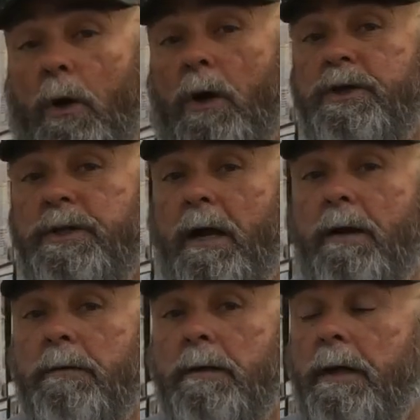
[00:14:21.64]
charged
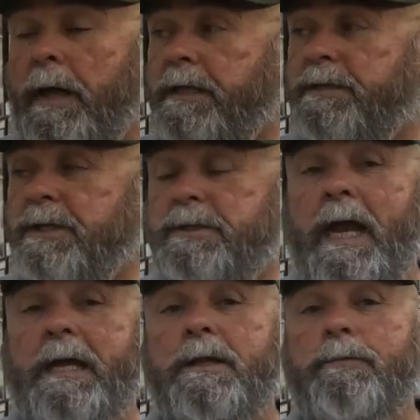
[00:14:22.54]
there. He's
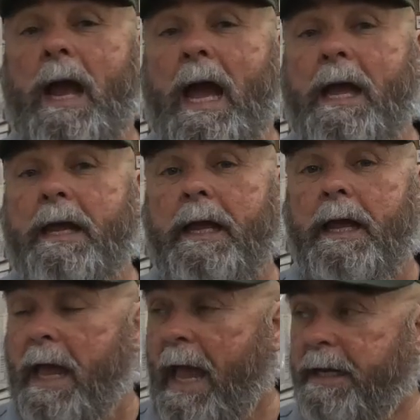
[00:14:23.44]
exactly
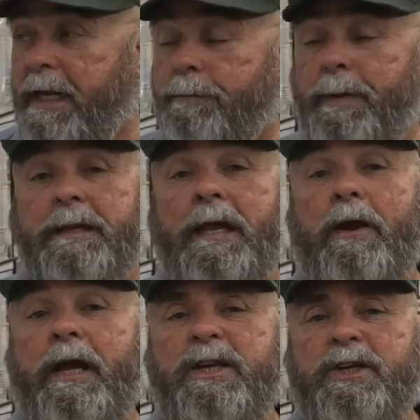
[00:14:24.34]
right. Had he been
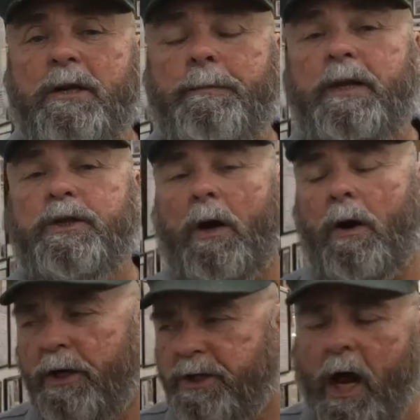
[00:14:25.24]
there, he should have been
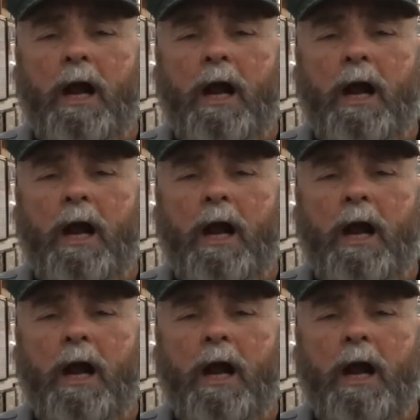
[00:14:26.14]
charged.